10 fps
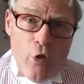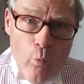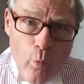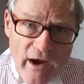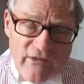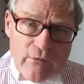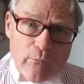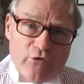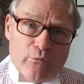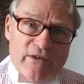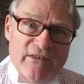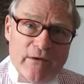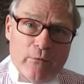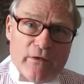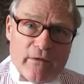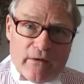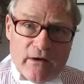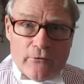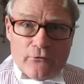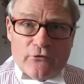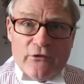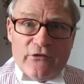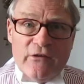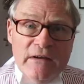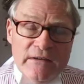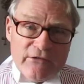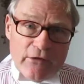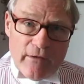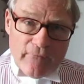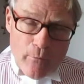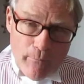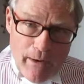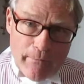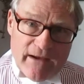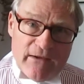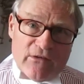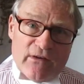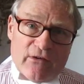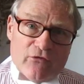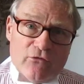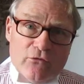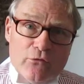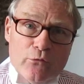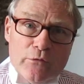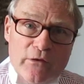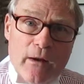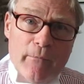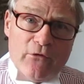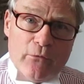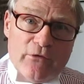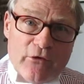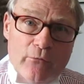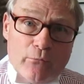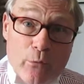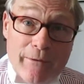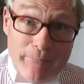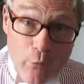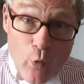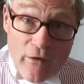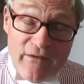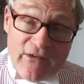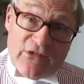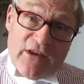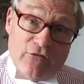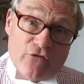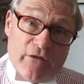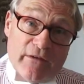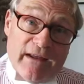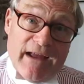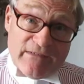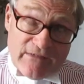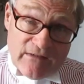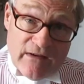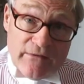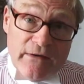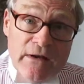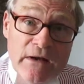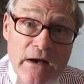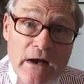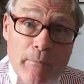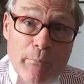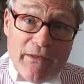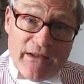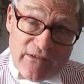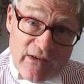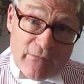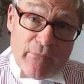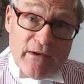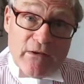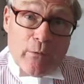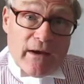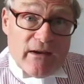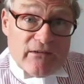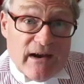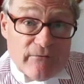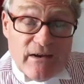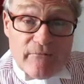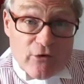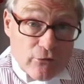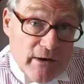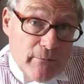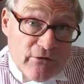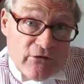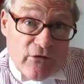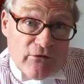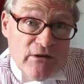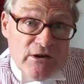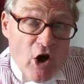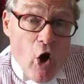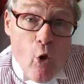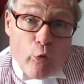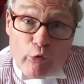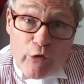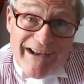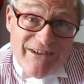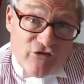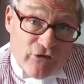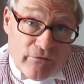ways in which we deal with other countries. So therefore, public international law will come into its own probably more in this century than it has done. But that does mean that we're going to have agreements on a whole range of